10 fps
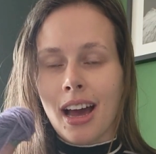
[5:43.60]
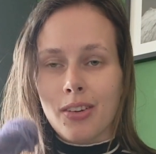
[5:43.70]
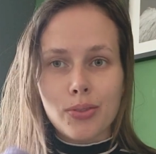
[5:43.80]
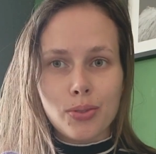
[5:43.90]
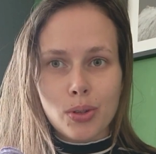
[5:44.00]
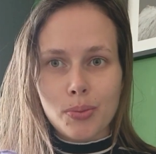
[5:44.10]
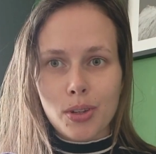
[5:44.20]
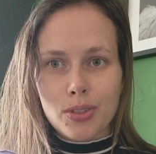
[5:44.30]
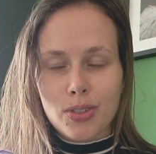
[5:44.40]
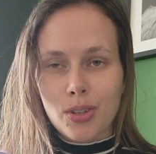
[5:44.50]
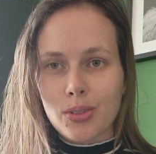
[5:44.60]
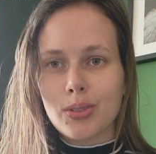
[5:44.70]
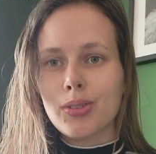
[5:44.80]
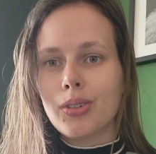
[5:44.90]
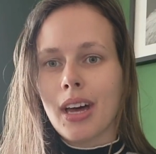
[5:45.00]
I have 4 balls
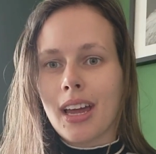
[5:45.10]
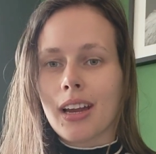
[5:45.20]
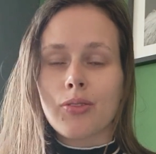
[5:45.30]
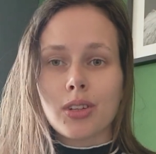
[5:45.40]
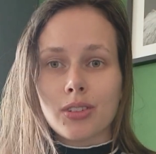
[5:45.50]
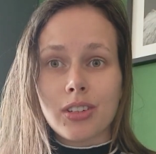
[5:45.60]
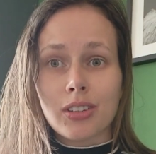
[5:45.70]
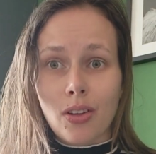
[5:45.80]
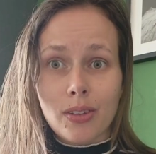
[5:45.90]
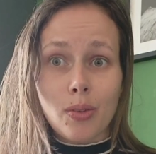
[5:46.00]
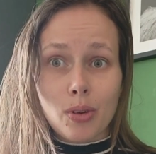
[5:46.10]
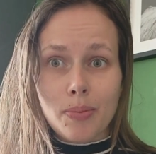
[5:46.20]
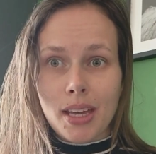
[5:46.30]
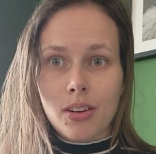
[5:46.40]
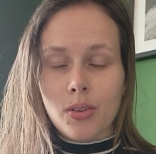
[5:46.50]
total, and I've done the
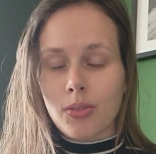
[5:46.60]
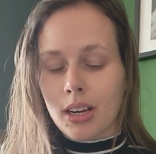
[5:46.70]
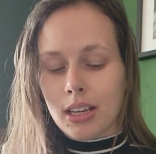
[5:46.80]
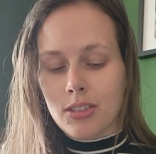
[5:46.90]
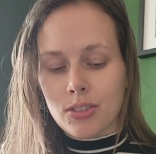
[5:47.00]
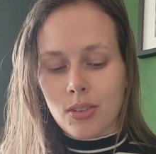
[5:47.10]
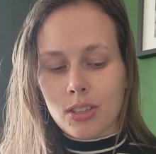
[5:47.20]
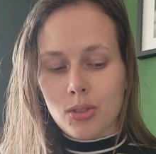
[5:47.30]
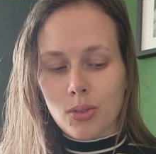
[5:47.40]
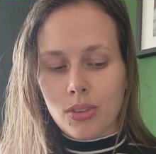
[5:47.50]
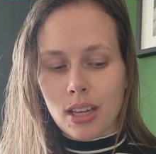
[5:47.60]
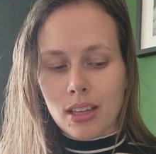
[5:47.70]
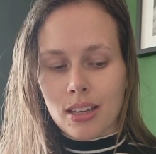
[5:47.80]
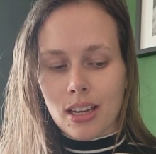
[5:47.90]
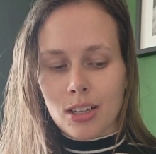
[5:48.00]
ribbing already, so I do
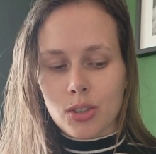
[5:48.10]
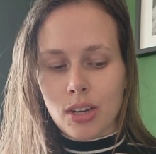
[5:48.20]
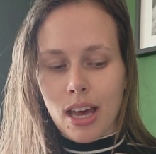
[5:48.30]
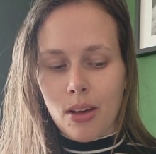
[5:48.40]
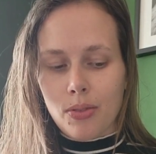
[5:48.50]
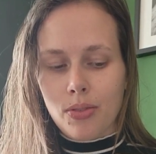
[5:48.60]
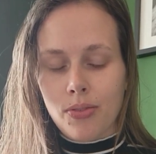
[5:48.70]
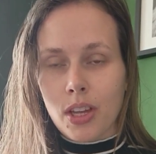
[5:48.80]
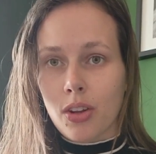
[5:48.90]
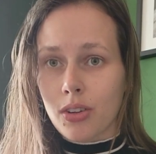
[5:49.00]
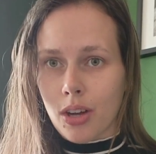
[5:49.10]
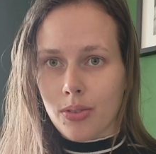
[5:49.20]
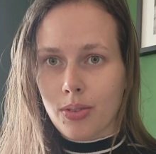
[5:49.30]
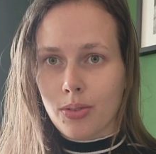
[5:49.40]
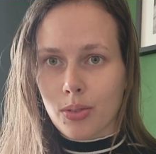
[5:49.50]
think that I should have
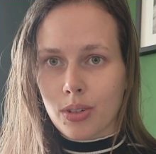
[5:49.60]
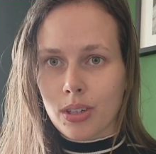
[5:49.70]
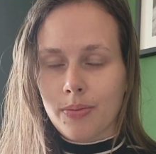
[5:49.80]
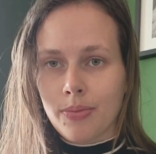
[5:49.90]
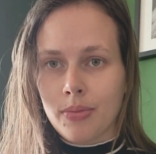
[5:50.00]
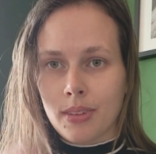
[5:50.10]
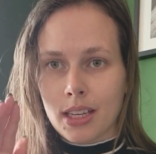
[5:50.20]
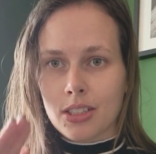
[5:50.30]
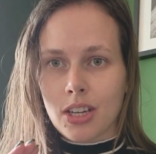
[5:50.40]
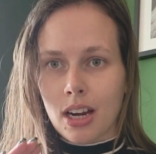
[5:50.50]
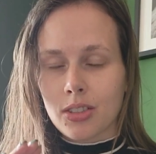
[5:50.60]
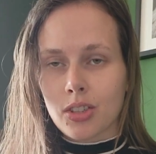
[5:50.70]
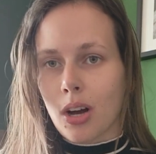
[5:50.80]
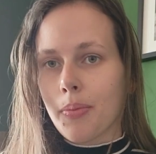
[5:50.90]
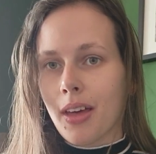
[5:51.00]
enough for the entire
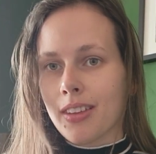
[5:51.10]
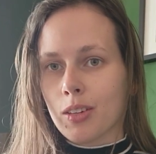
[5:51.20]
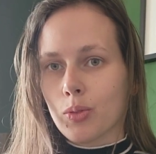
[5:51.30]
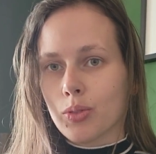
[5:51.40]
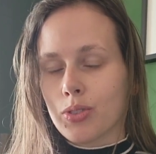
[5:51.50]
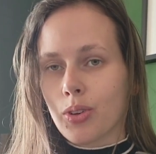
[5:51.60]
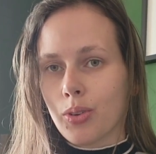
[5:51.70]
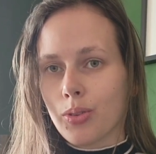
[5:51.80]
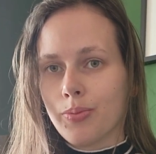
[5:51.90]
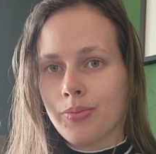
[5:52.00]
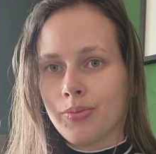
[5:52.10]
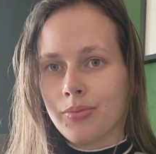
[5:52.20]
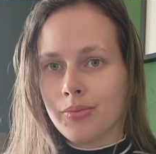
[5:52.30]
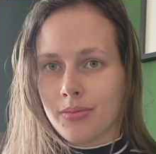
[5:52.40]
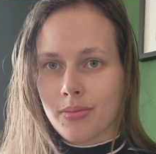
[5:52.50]
top, and then also
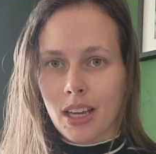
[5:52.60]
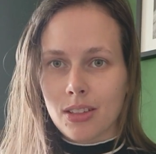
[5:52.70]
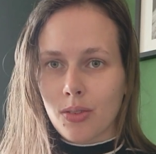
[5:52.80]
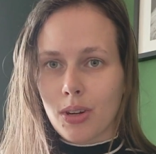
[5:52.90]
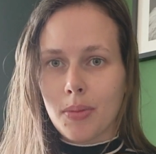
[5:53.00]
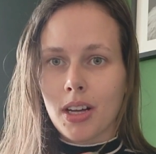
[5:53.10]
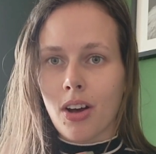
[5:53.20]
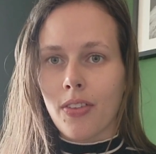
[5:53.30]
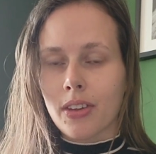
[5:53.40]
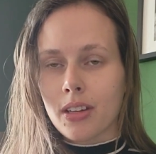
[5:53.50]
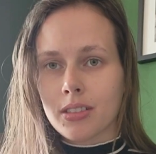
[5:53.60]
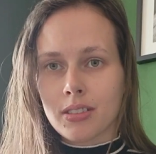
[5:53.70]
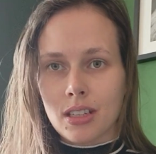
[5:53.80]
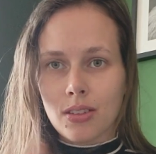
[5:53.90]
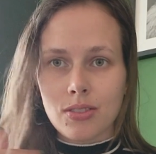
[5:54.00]
like the ribbing on the
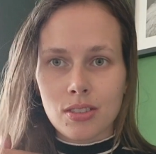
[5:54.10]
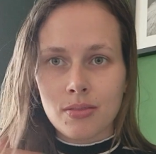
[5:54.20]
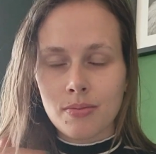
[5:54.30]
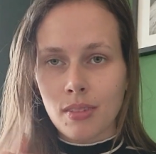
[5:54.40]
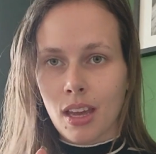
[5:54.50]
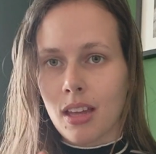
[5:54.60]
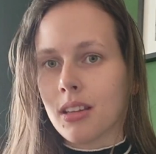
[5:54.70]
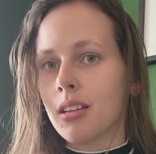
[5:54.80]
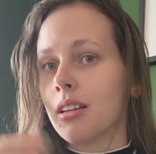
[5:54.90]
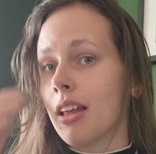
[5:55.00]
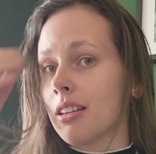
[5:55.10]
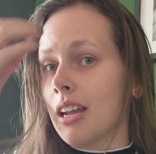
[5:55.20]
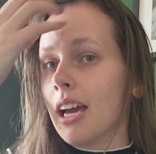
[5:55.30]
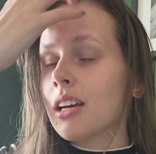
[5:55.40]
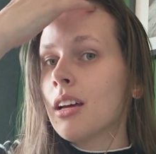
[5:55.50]
sleeves and the
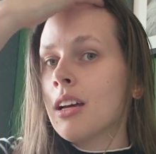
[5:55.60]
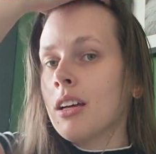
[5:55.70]
neck.